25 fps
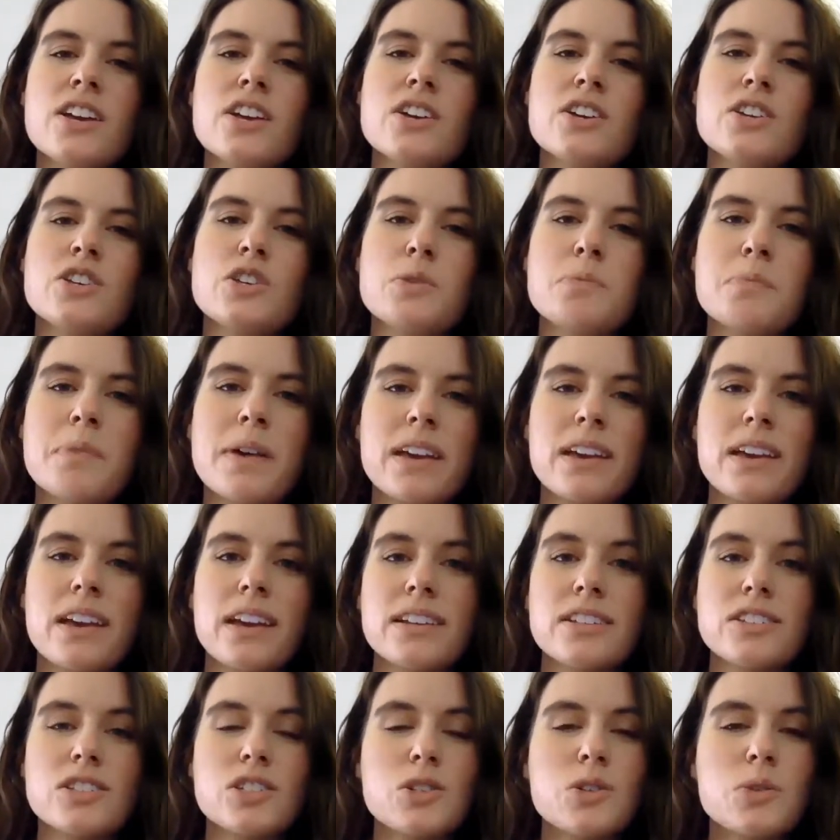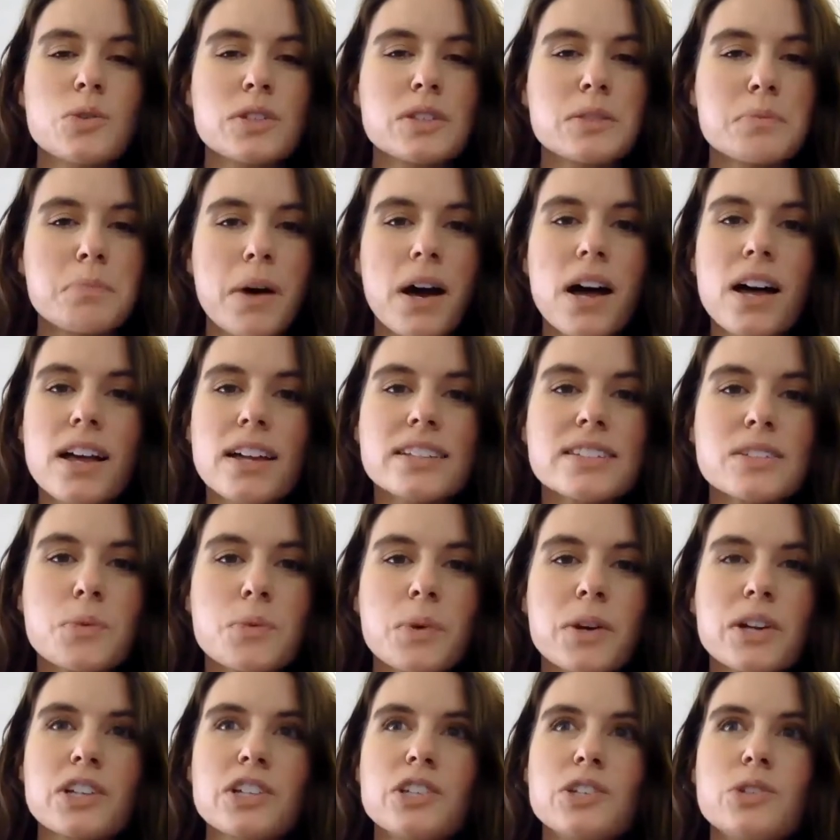you may get to a spot
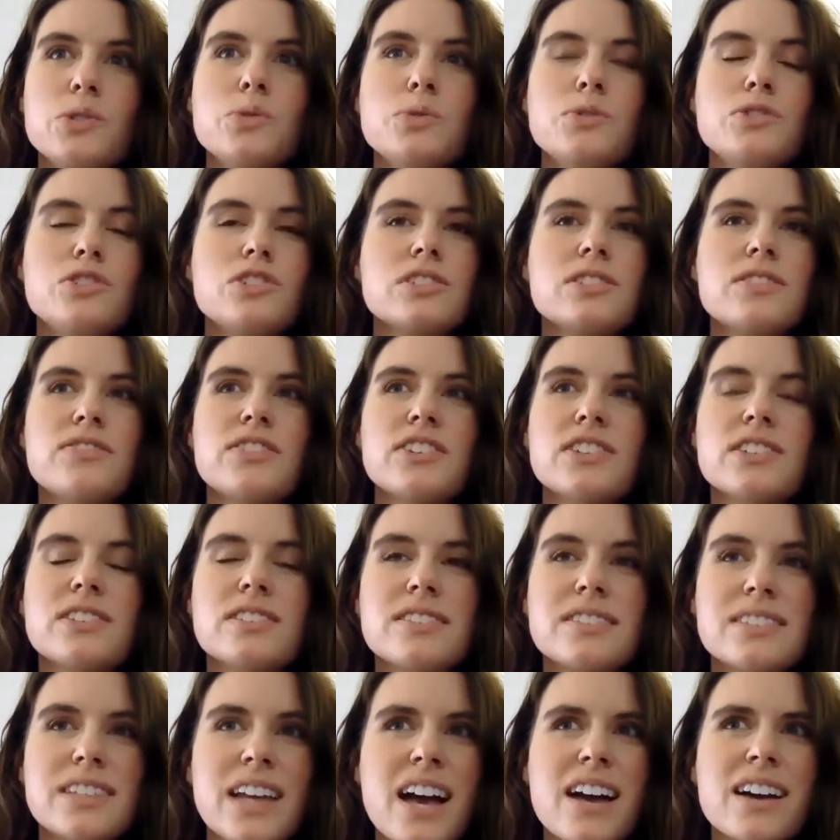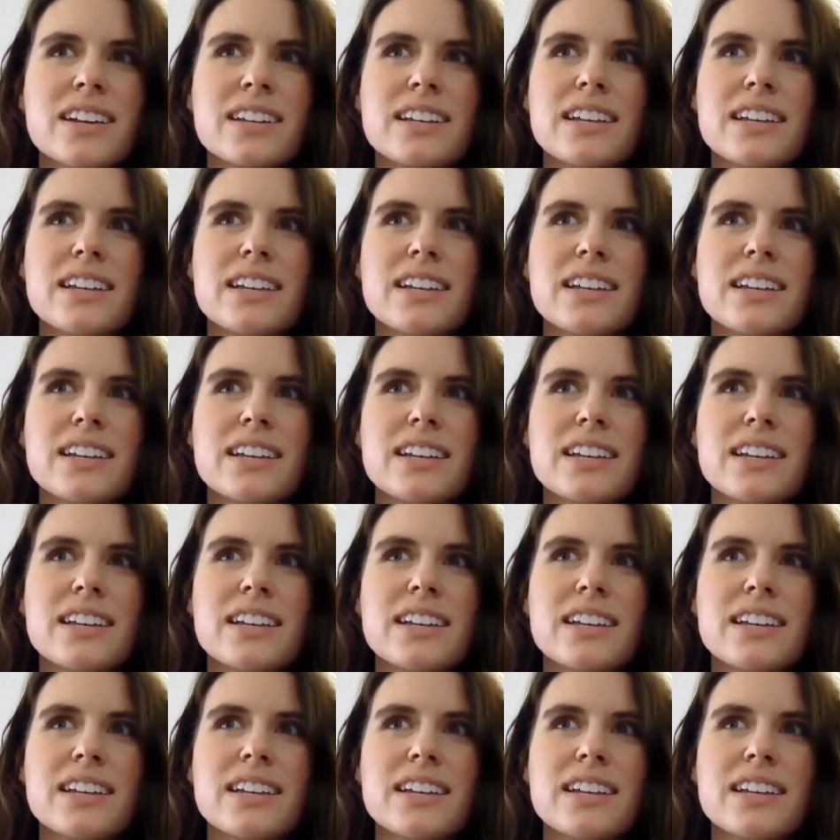where you just feel stuck